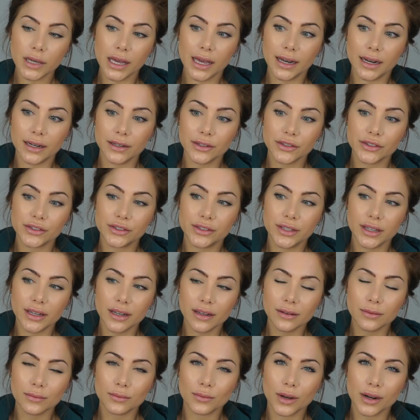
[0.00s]
And I just
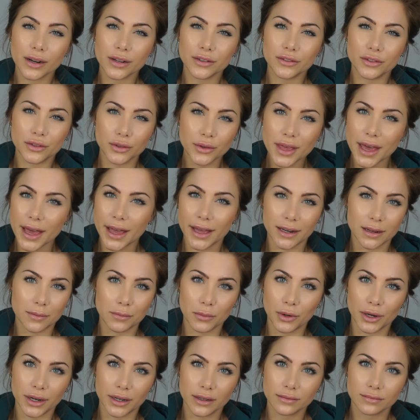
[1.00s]
didn't want to do that
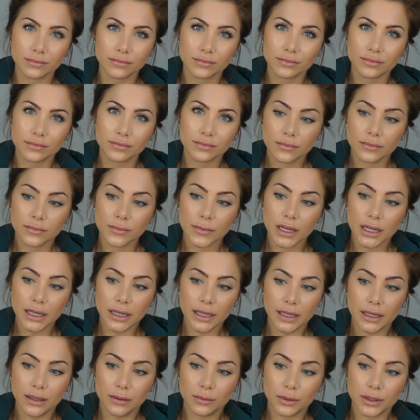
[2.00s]
anymore.
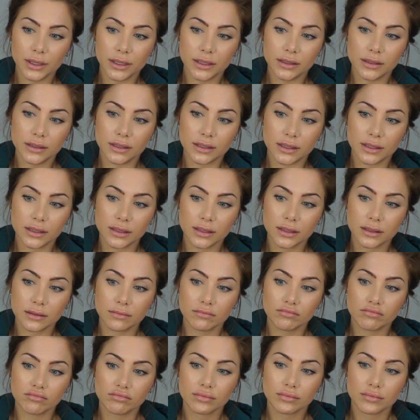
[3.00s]
It was
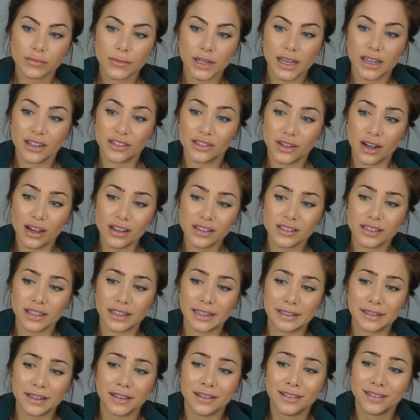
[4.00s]

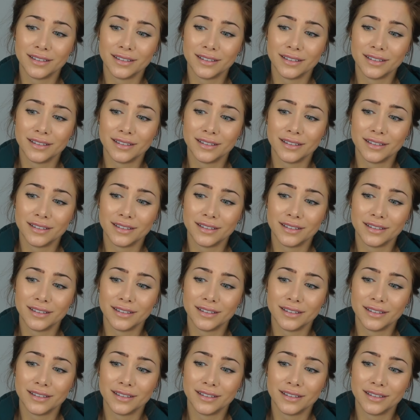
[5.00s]
exhausting.